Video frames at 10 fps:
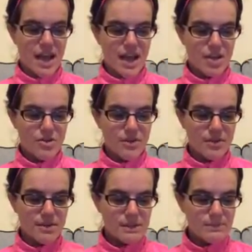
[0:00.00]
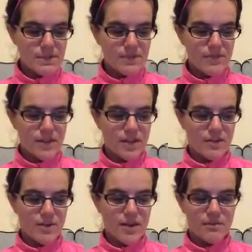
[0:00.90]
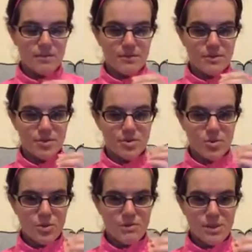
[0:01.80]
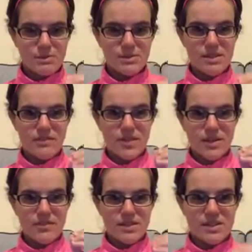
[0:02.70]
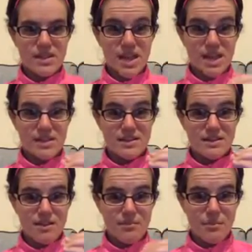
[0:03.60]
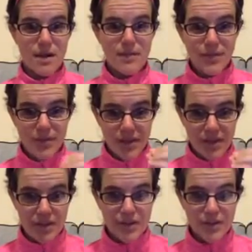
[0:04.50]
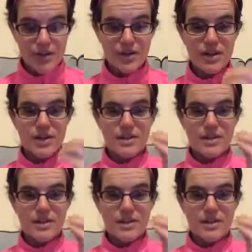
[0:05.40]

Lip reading: And you want to be specific. You want to totally be specific of a date, a month, a year,